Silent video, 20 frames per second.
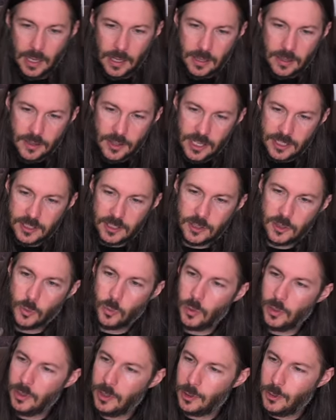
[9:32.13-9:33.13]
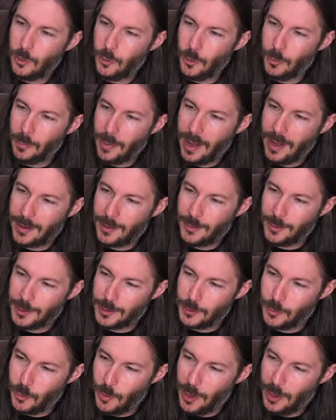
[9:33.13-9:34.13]
This is a really cool model
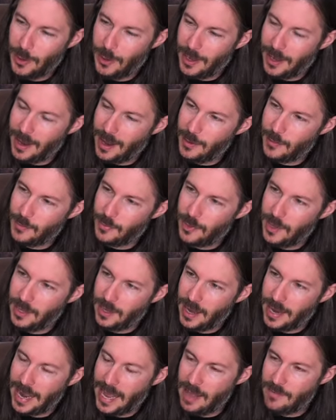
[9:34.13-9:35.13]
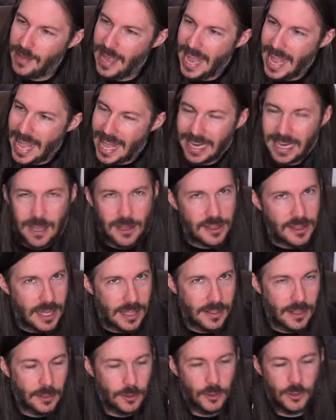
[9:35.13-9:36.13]
as well. I don't think I had
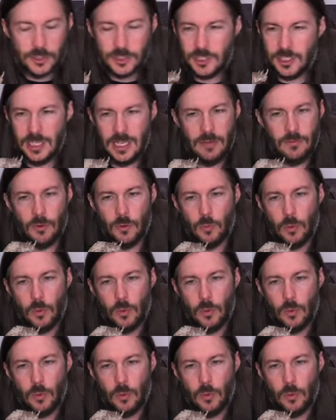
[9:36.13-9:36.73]
anything that looks even